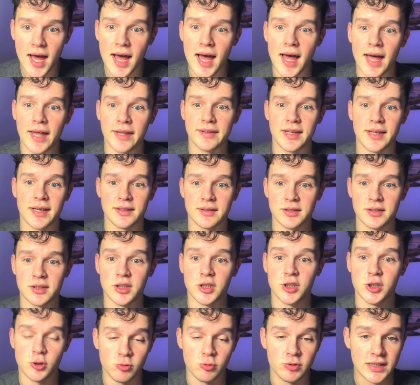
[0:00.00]
And then the
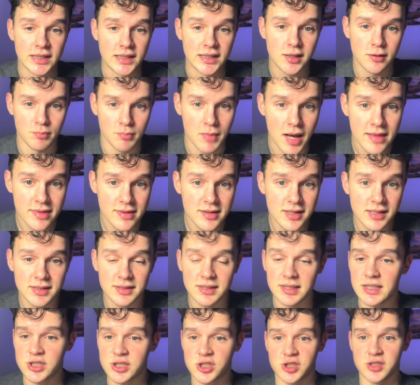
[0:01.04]
unique
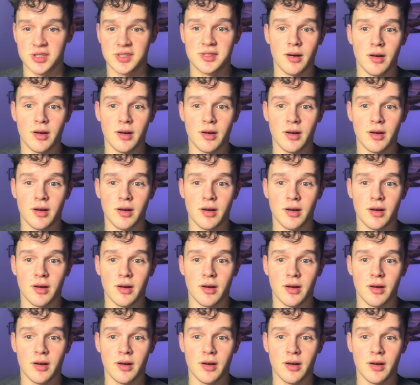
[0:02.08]
method is just